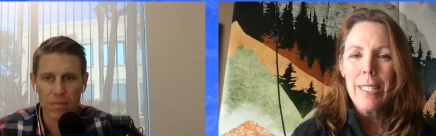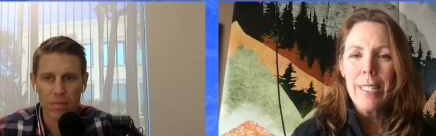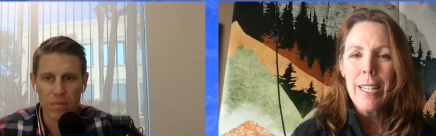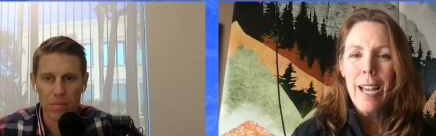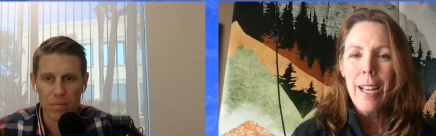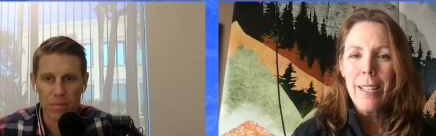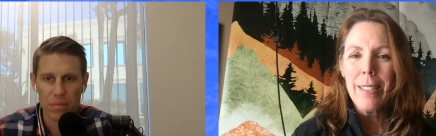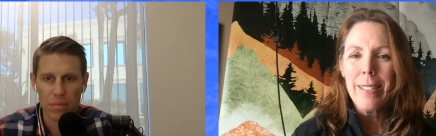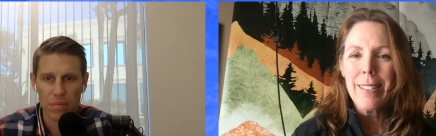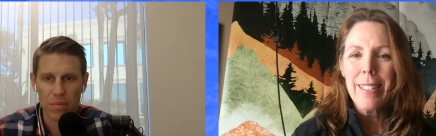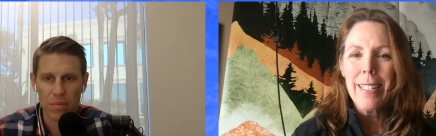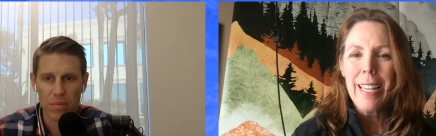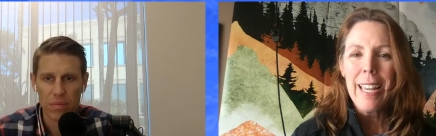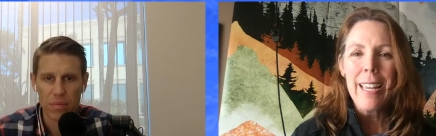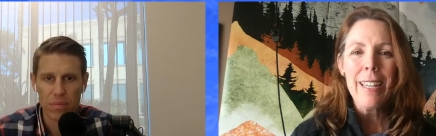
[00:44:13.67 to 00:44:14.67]
Speaker 1: Yes
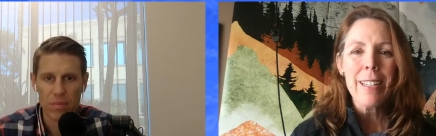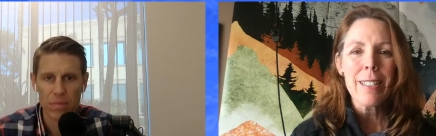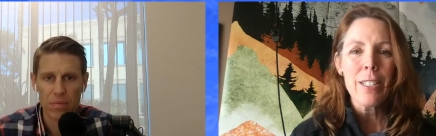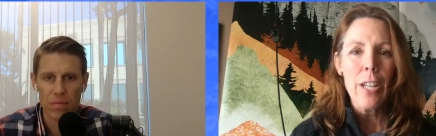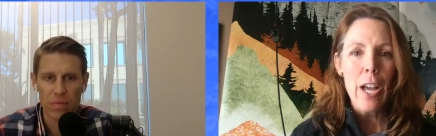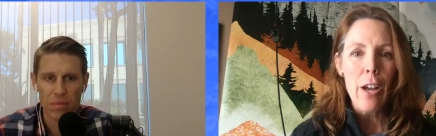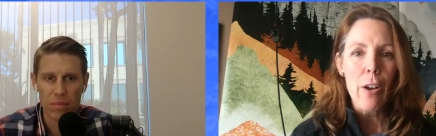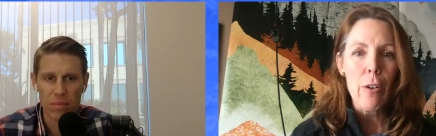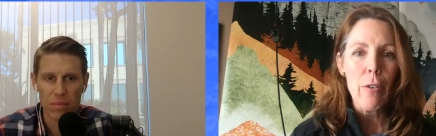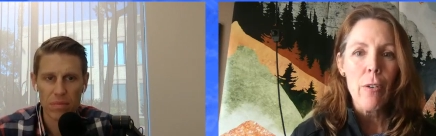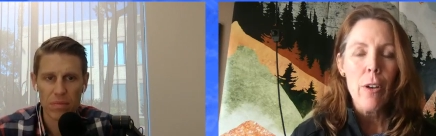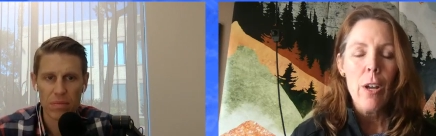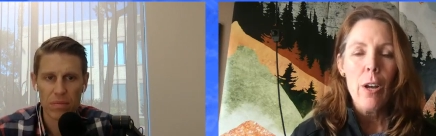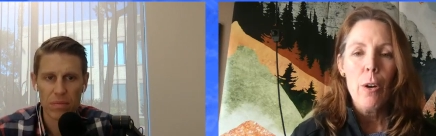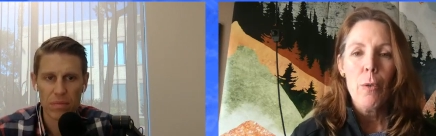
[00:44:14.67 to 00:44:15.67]
and no
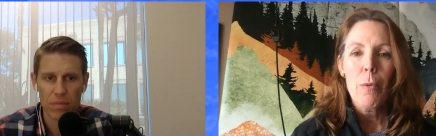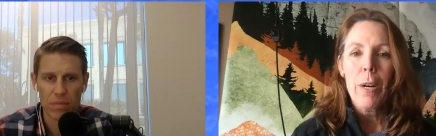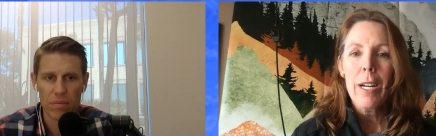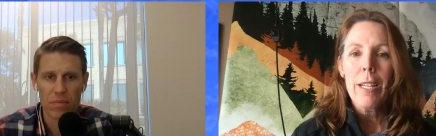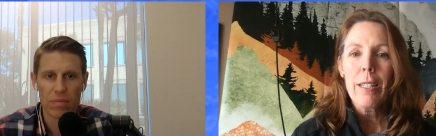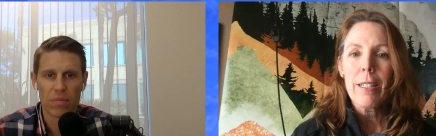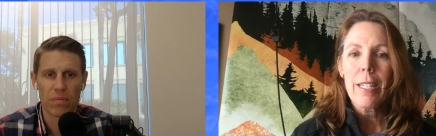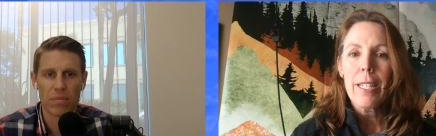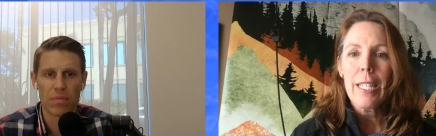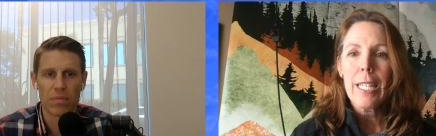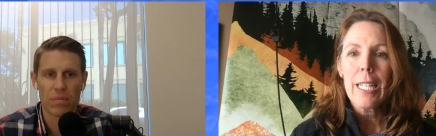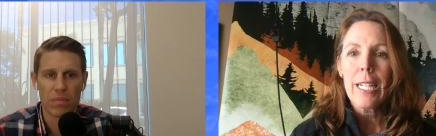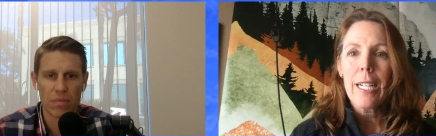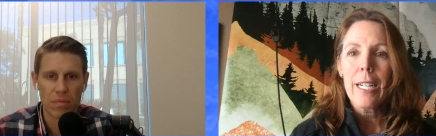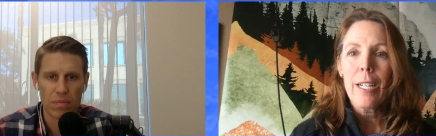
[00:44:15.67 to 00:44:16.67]
right? Mm-hmm.
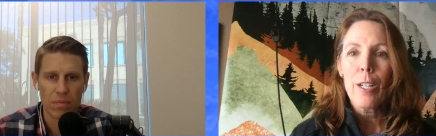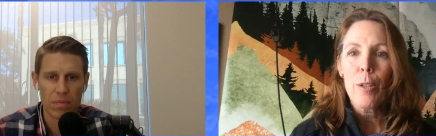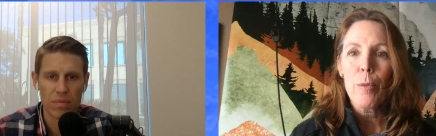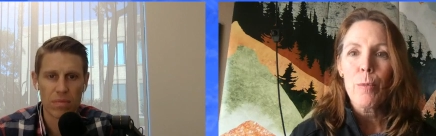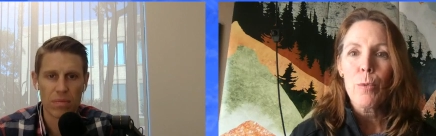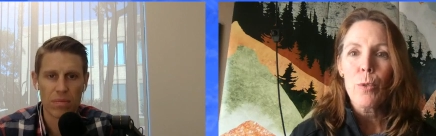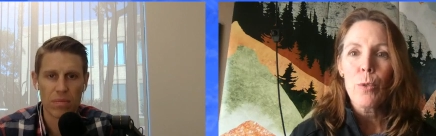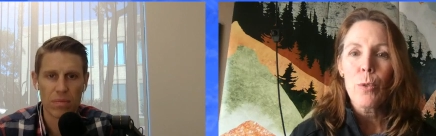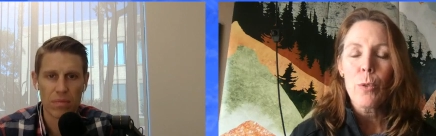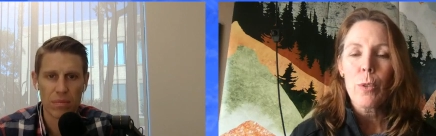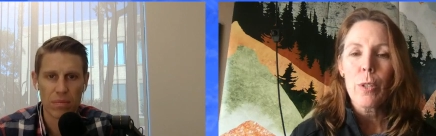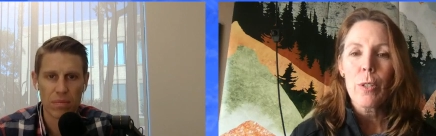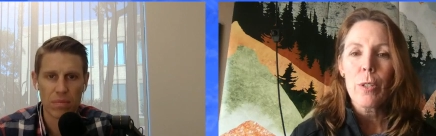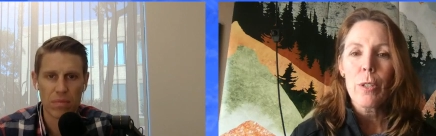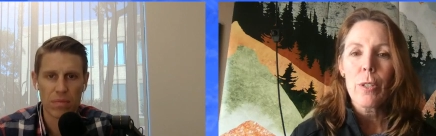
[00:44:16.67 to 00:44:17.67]
Like um,
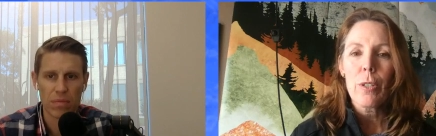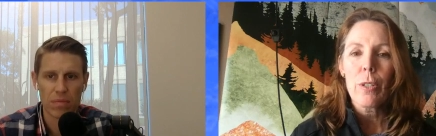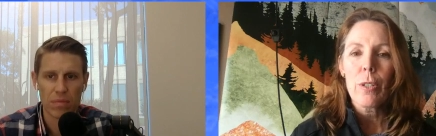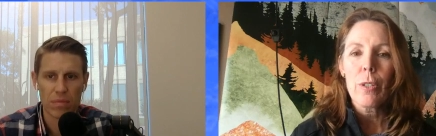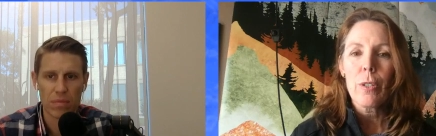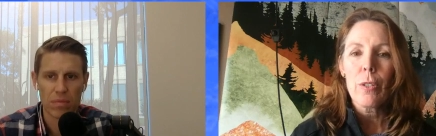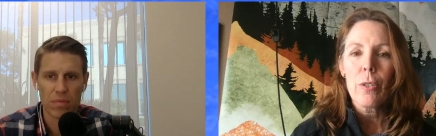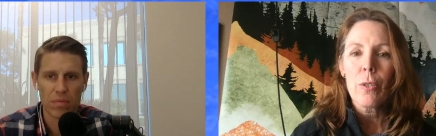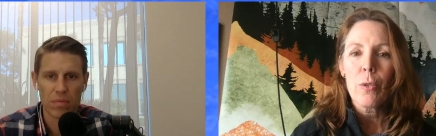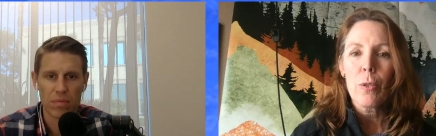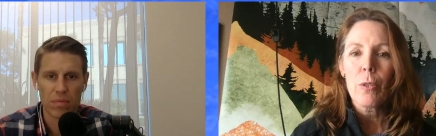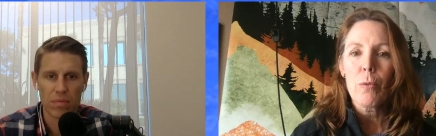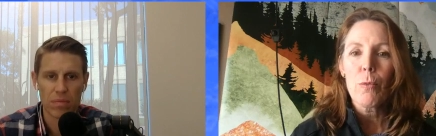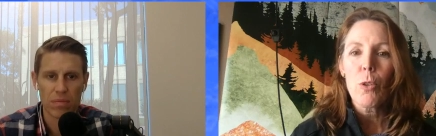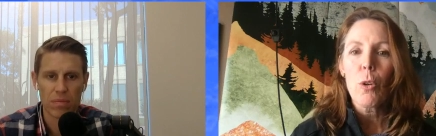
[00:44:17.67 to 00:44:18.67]
your
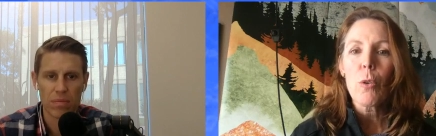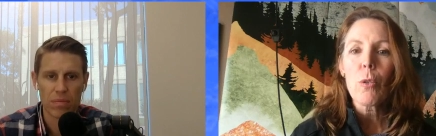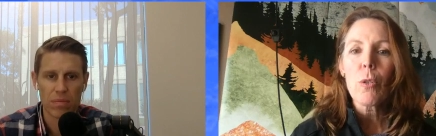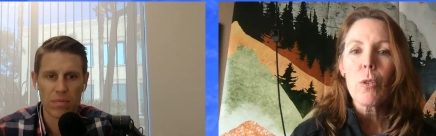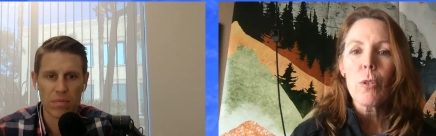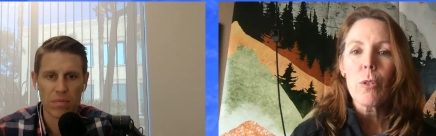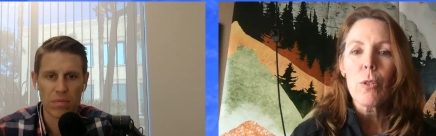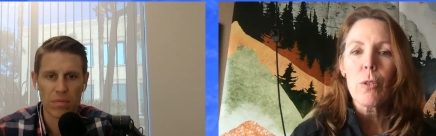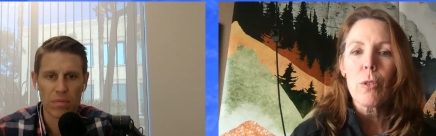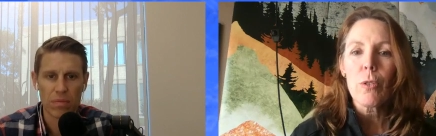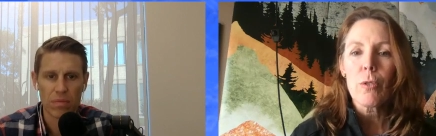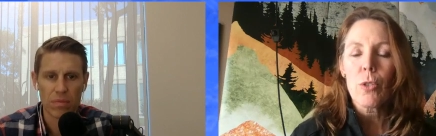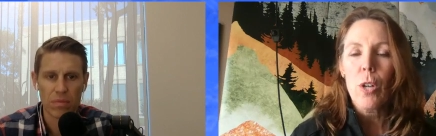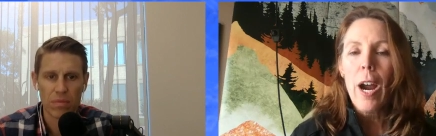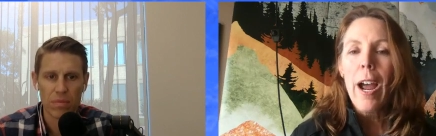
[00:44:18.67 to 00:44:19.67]
your
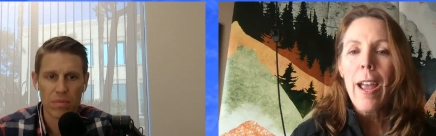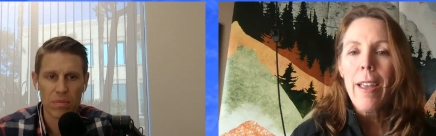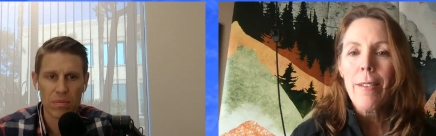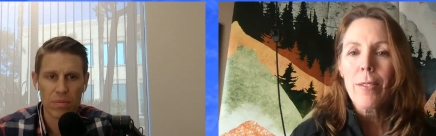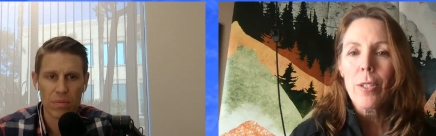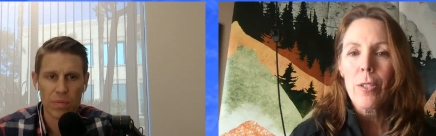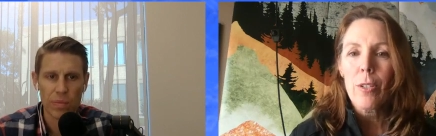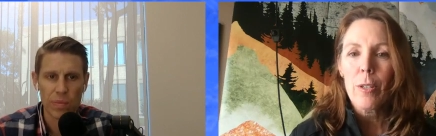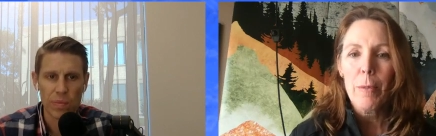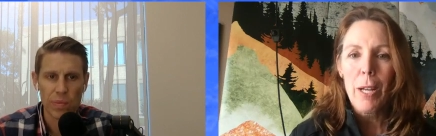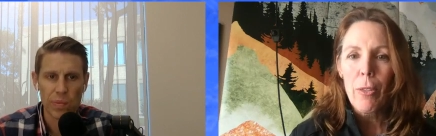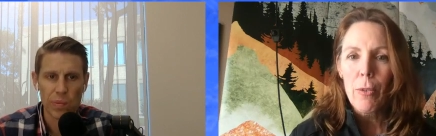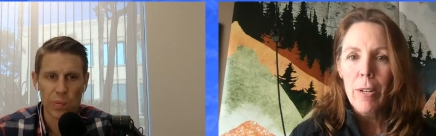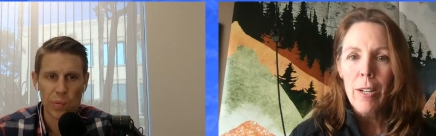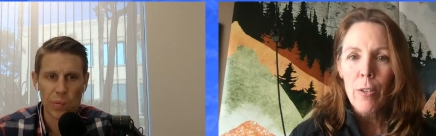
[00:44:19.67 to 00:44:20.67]
local drives that are
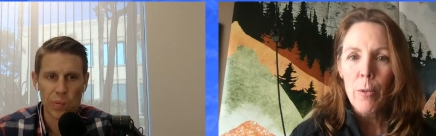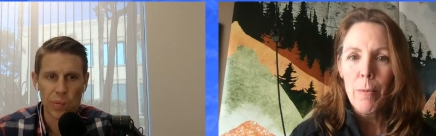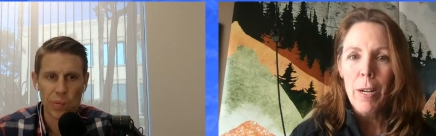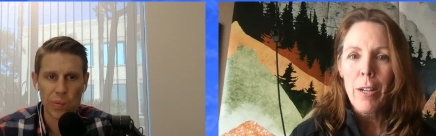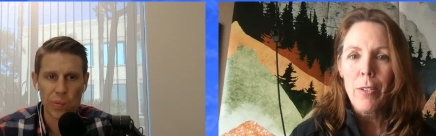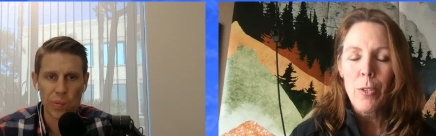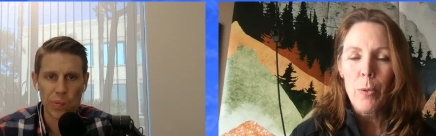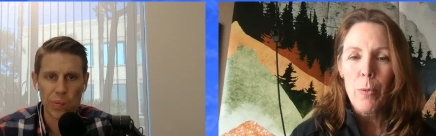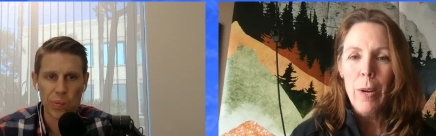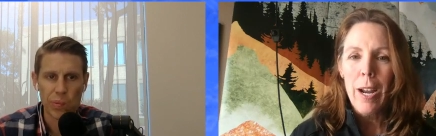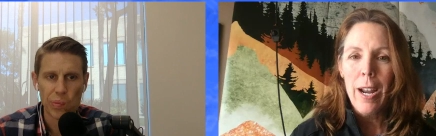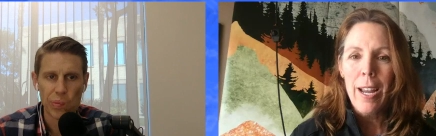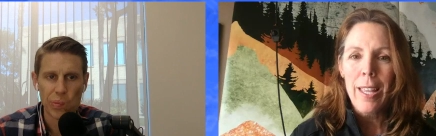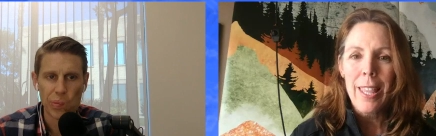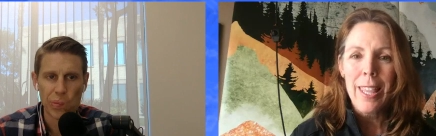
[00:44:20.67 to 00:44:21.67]
about 300 miles
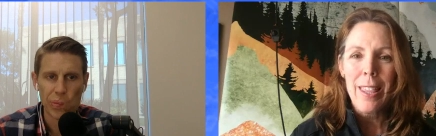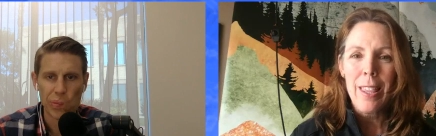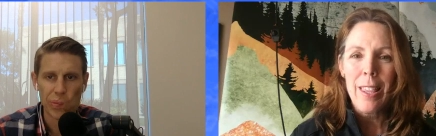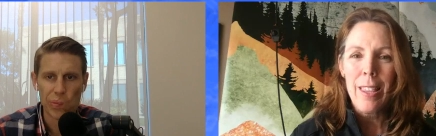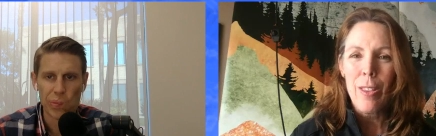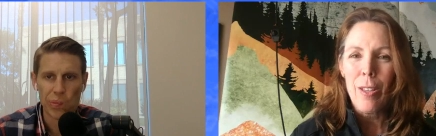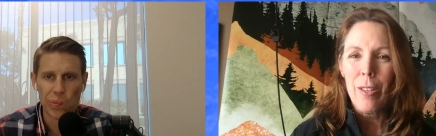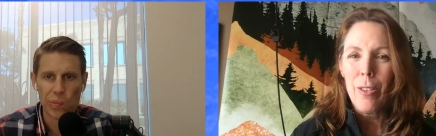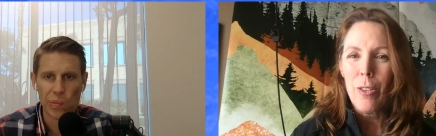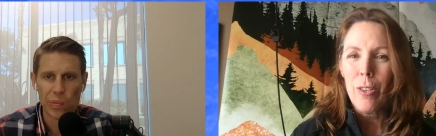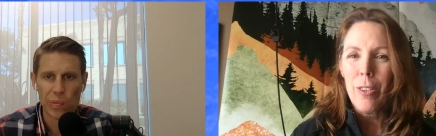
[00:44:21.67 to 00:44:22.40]
away, the,